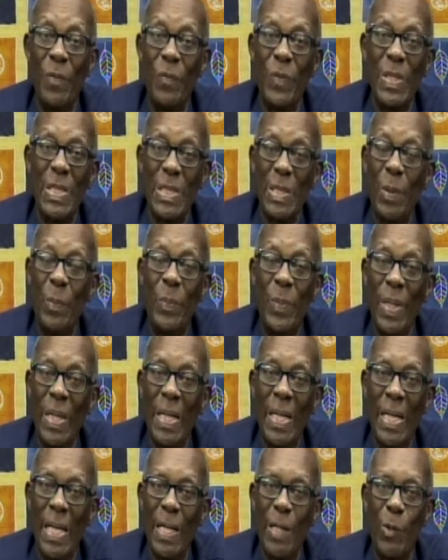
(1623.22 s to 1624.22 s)
for
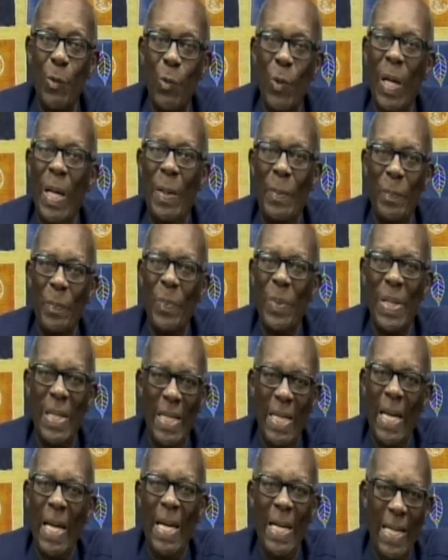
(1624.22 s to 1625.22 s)
something that grandpa
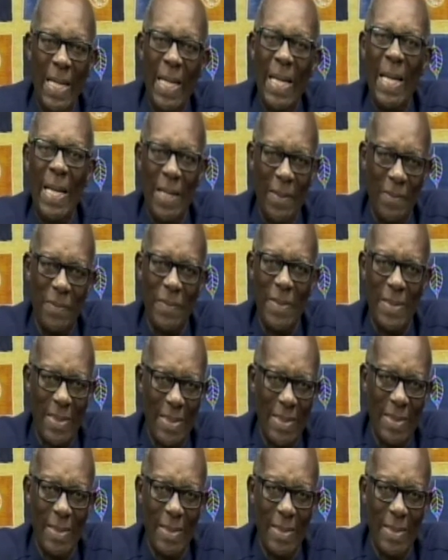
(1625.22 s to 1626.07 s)
died and left,